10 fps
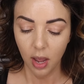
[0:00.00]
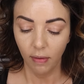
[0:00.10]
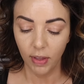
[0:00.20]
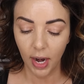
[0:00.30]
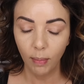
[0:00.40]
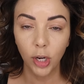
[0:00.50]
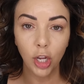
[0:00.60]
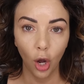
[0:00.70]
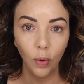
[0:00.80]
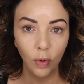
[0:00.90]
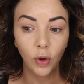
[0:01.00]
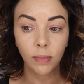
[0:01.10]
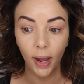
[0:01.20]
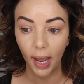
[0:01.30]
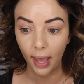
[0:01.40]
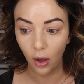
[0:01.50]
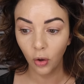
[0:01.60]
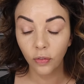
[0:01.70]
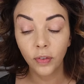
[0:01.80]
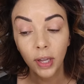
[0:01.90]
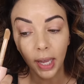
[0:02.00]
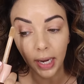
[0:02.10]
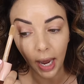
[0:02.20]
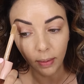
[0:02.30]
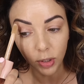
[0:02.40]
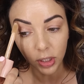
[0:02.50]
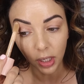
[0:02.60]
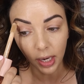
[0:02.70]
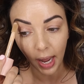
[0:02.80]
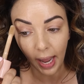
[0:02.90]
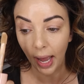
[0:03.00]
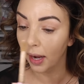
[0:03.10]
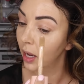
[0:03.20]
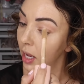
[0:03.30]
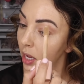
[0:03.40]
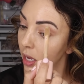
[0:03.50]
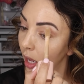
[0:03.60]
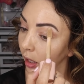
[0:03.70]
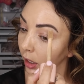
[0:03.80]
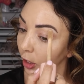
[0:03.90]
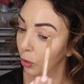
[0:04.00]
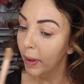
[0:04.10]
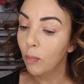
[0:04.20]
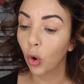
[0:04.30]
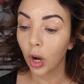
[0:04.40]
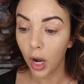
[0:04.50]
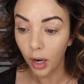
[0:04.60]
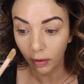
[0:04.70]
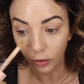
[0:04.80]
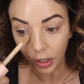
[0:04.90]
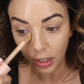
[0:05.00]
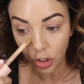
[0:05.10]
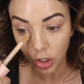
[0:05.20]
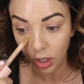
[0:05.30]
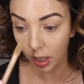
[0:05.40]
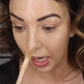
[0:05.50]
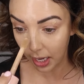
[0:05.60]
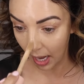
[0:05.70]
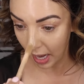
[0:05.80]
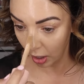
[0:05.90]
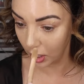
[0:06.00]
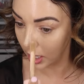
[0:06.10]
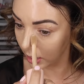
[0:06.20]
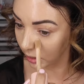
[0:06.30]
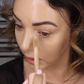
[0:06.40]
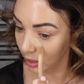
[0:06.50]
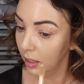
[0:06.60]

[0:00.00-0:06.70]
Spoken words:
Then I'm going to go in with my e.l.f. and I'm just going to add a little bit more coverage in areas